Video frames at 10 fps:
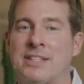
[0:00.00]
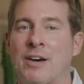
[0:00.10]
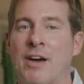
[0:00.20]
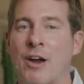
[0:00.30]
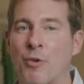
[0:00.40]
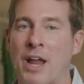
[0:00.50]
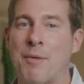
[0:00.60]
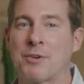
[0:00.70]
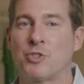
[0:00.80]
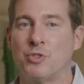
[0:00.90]
Tell everyone
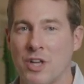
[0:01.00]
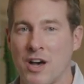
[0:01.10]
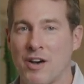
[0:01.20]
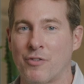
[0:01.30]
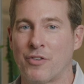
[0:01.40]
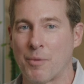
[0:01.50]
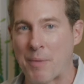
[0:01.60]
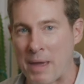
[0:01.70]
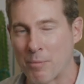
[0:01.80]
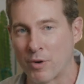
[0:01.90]
how much you love the
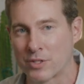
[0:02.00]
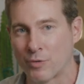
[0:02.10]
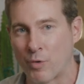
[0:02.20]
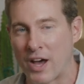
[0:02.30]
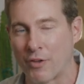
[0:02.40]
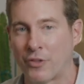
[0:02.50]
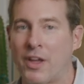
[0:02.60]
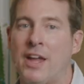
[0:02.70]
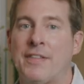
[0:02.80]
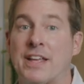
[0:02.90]
pain points of wealth.